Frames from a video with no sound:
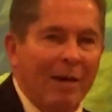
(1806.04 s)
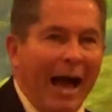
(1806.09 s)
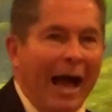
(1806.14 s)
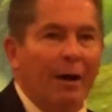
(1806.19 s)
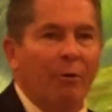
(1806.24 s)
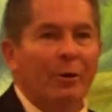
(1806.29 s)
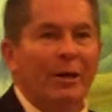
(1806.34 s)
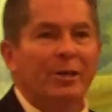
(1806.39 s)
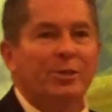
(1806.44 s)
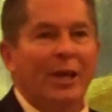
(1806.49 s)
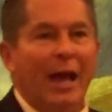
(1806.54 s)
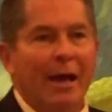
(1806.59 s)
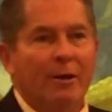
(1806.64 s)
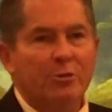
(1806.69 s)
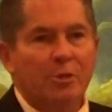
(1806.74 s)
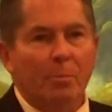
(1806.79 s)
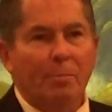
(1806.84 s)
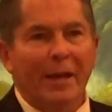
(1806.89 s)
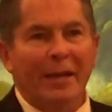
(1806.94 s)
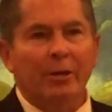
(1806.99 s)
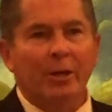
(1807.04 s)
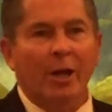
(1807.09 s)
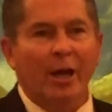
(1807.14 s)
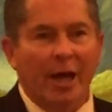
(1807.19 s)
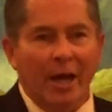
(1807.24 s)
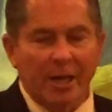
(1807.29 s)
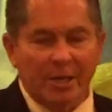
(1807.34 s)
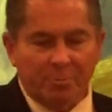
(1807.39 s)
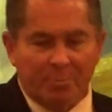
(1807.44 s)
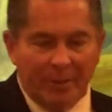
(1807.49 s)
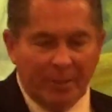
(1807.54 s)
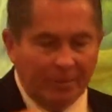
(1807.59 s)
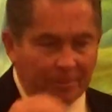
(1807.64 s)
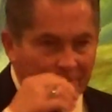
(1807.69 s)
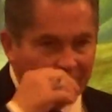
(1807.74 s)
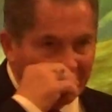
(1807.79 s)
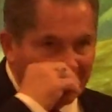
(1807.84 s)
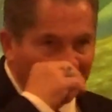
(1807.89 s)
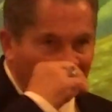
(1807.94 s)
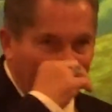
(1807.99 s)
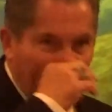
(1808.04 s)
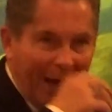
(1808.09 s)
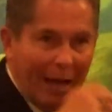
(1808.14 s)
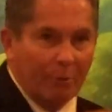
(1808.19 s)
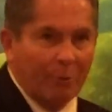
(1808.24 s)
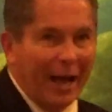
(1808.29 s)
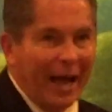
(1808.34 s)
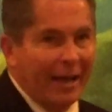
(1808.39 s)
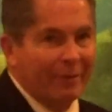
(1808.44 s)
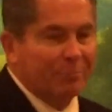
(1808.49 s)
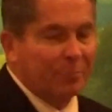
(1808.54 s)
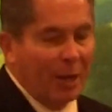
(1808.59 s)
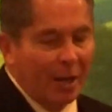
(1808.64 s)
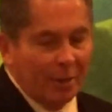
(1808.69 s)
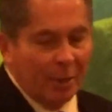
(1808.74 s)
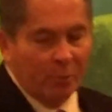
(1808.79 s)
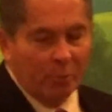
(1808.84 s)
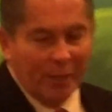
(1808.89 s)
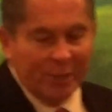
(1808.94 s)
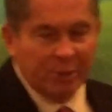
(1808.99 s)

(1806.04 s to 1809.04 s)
I wish I was a better husband. My wife probably